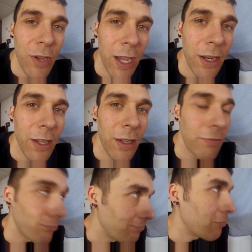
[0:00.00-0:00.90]
how to
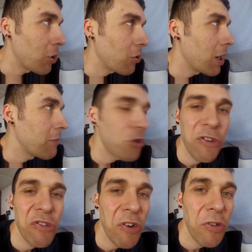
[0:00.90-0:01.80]
program your
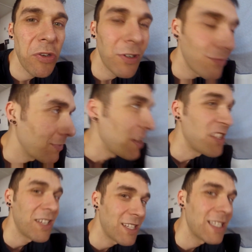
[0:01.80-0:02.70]
controller
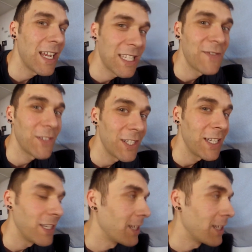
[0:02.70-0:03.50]
successfully.